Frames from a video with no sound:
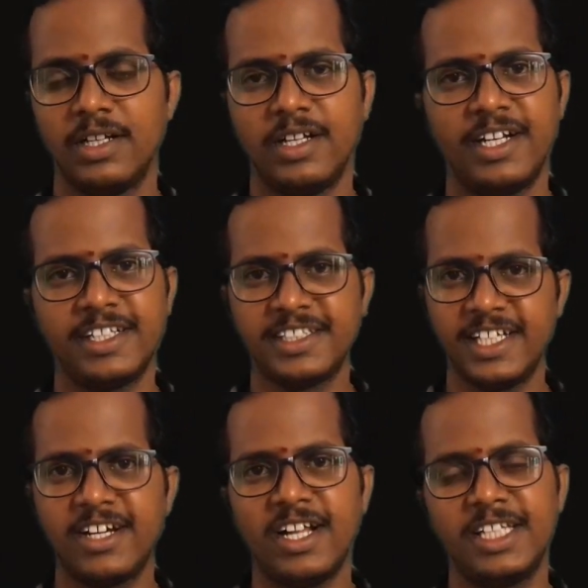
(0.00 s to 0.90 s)
Let us
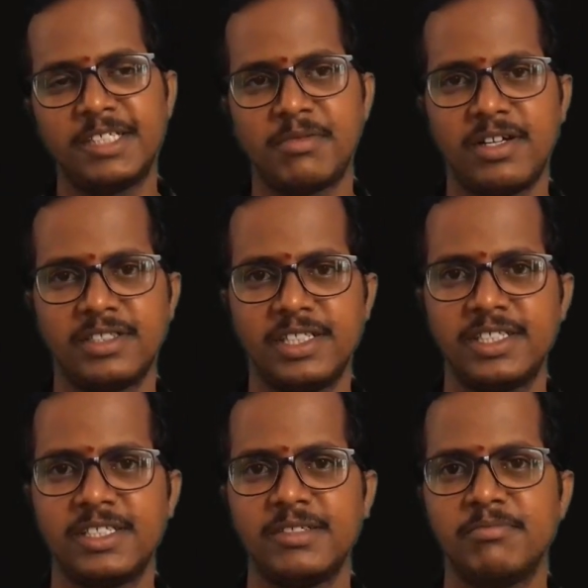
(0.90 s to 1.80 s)
recall this
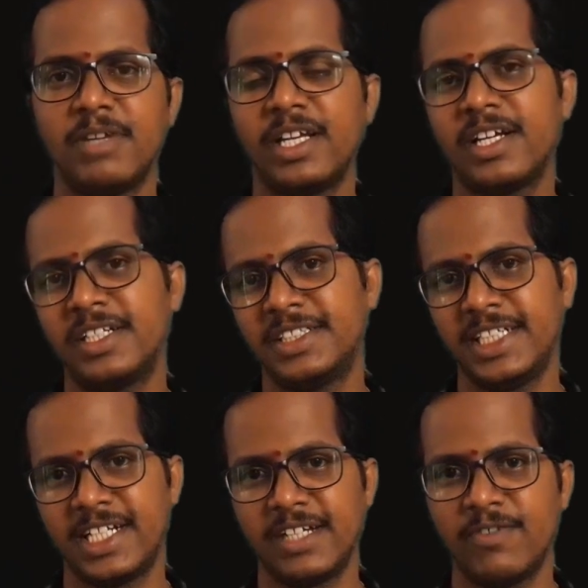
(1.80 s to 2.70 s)
process by
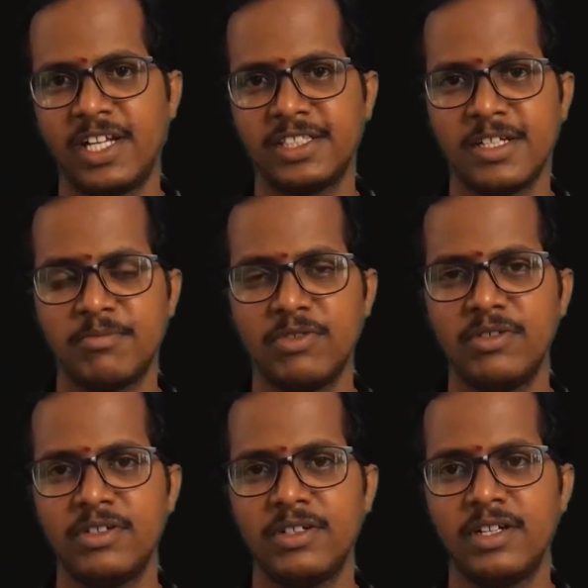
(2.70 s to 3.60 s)
considering one
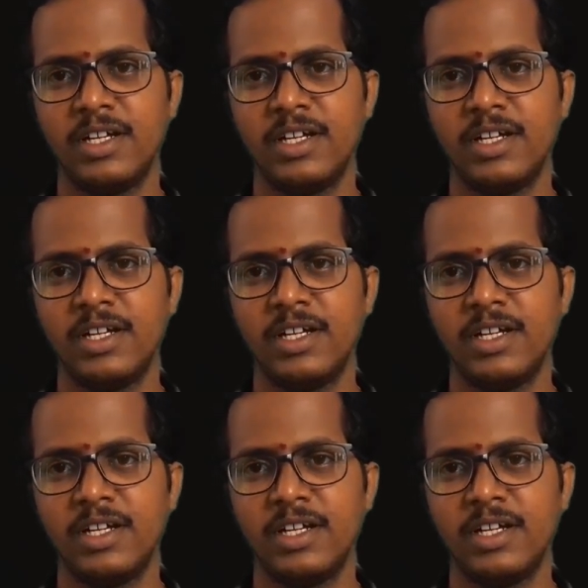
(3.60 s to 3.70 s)
example.